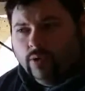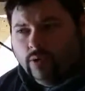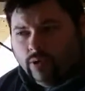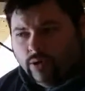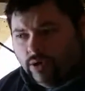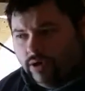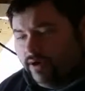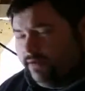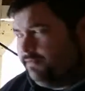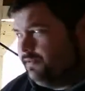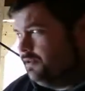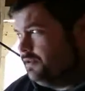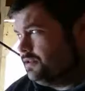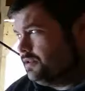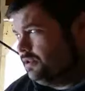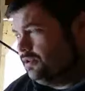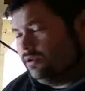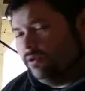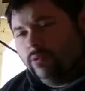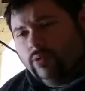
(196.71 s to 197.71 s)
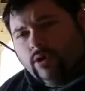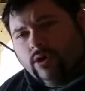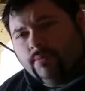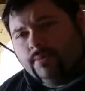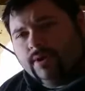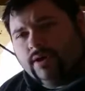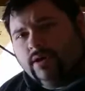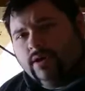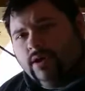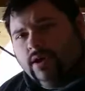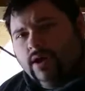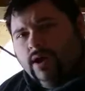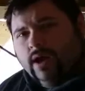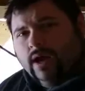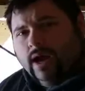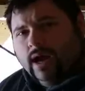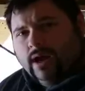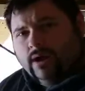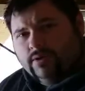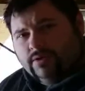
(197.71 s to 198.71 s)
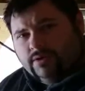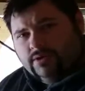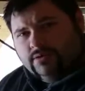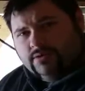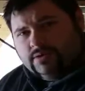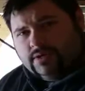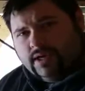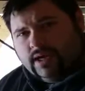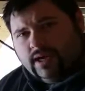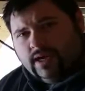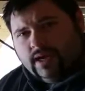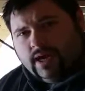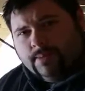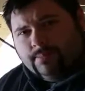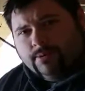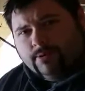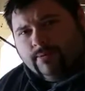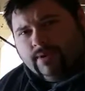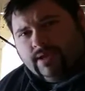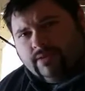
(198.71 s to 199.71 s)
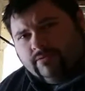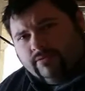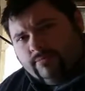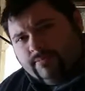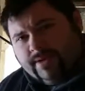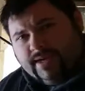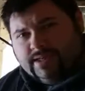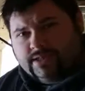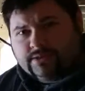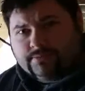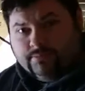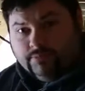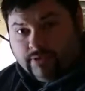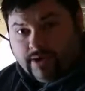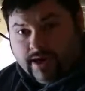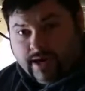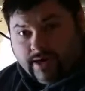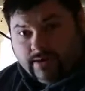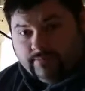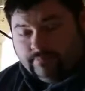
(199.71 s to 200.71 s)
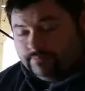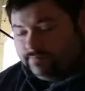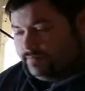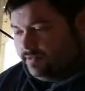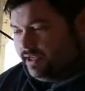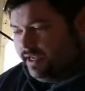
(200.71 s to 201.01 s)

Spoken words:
or if it was a little warmer, I would use a permethrin based spray